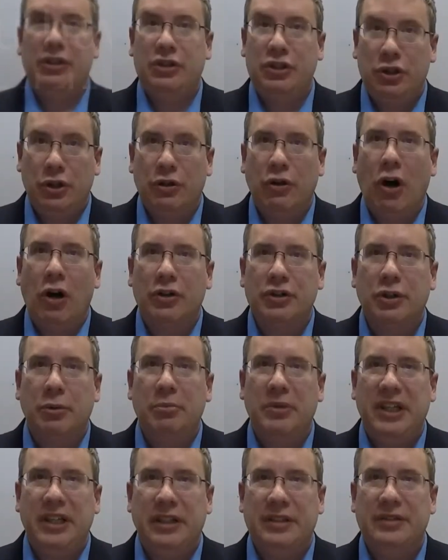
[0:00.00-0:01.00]
should also
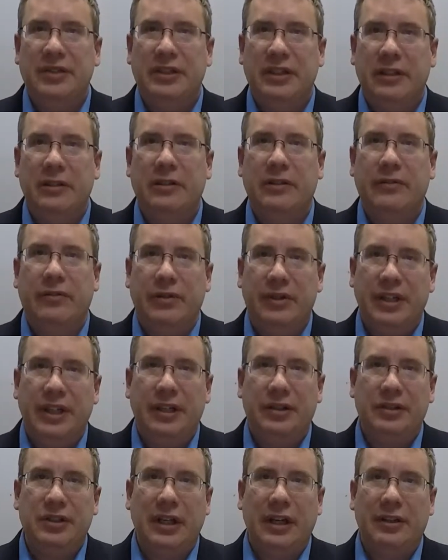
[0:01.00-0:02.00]
be considered for the
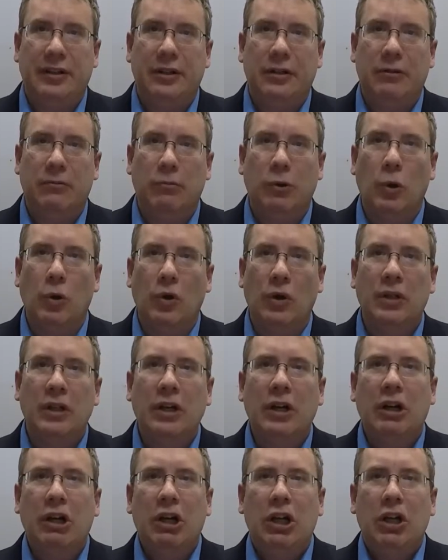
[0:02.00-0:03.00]
executor role,
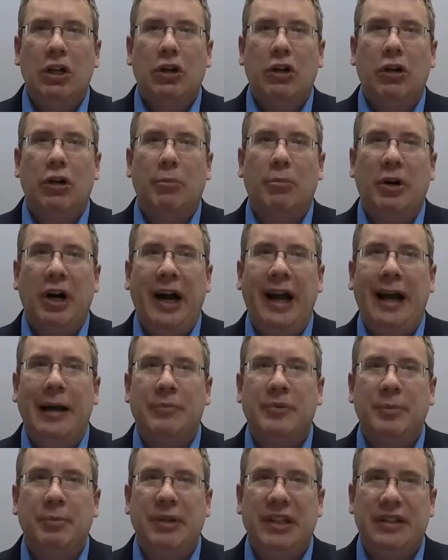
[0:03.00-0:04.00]
or
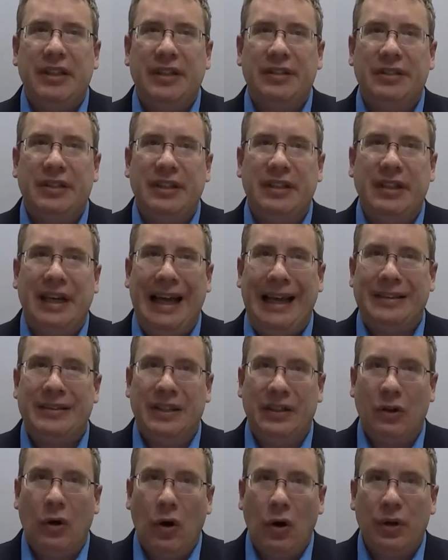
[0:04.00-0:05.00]
perhaps be listed as
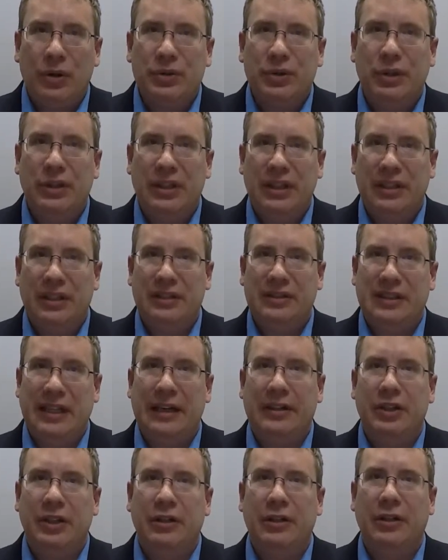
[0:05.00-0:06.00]
an alternate
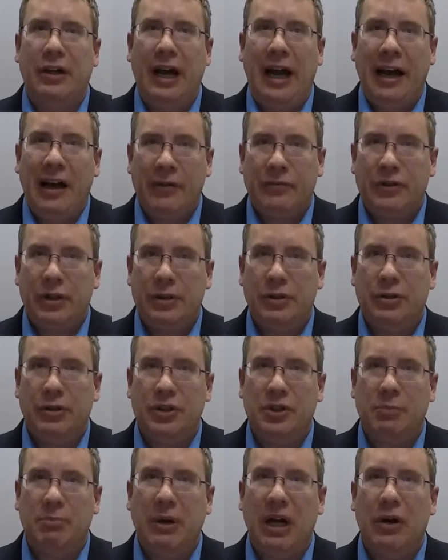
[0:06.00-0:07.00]
executor after your
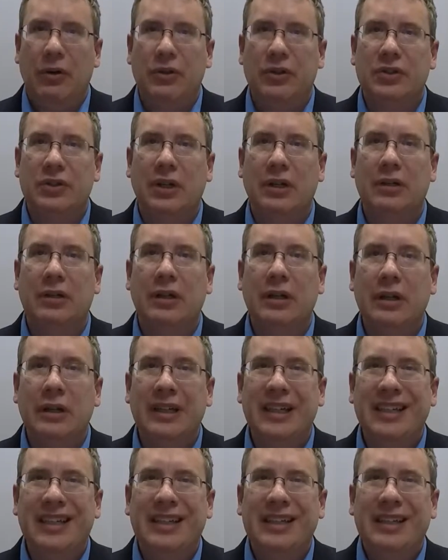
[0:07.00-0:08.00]
spouse.
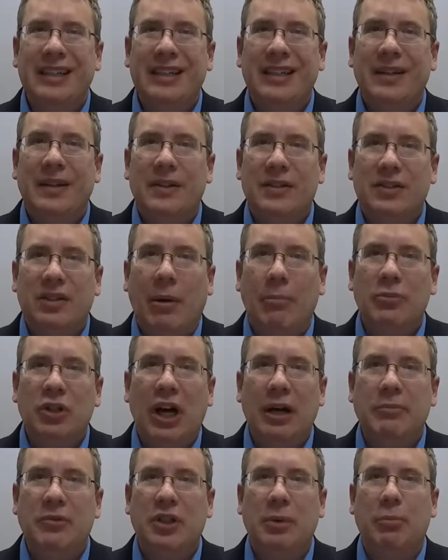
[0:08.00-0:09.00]

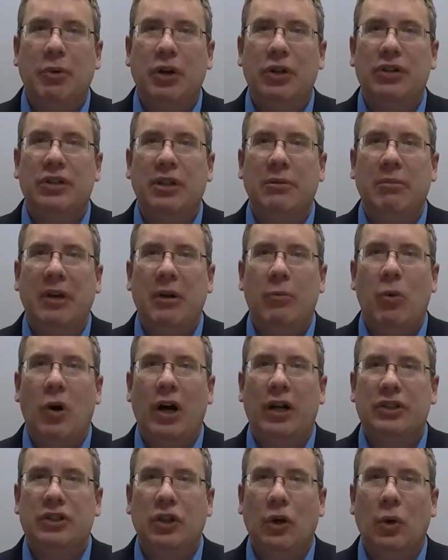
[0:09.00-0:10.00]
Sometimes a person may
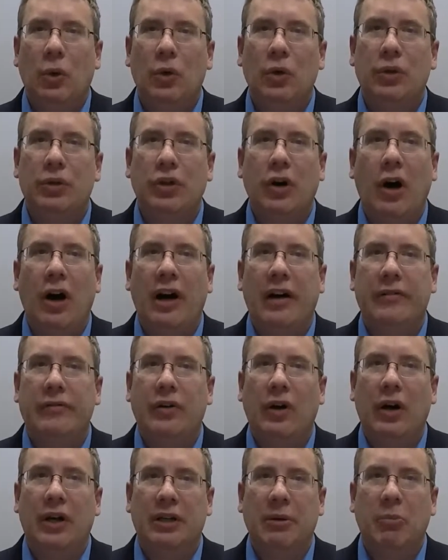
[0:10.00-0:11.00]
want to hold
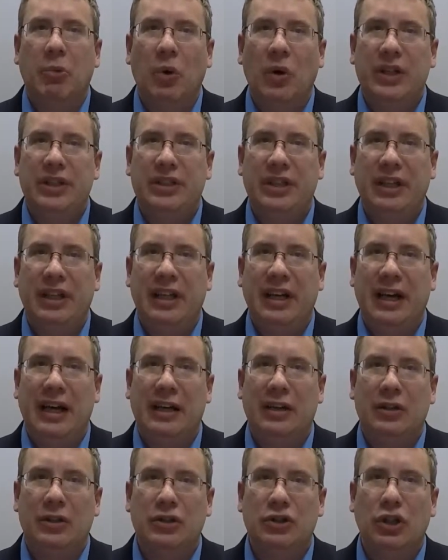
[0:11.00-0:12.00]
off on appointing an
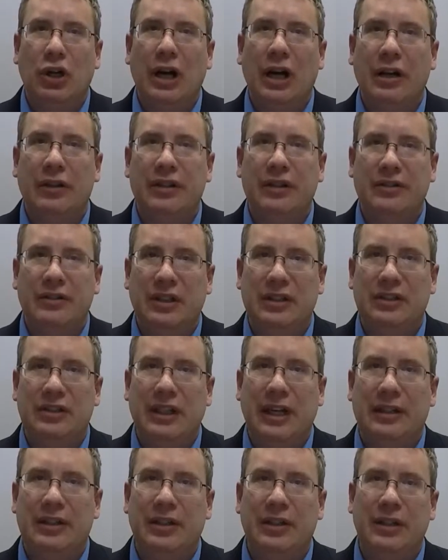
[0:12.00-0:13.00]
adult child as
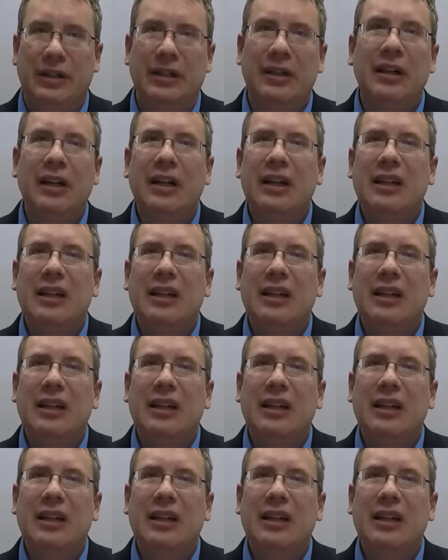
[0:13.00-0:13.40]
executor,